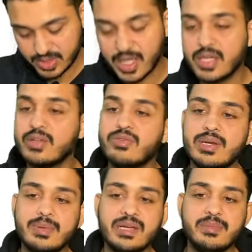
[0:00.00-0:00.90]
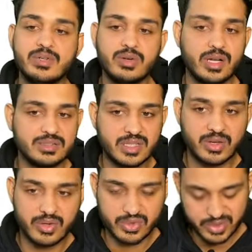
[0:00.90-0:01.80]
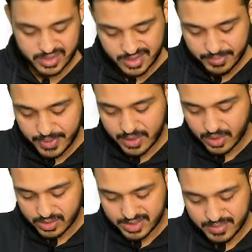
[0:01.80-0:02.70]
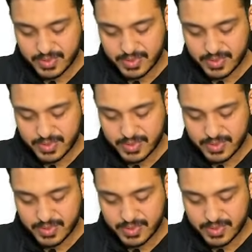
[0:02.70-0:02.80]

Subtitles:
You will be able to answer your question. Simple concept.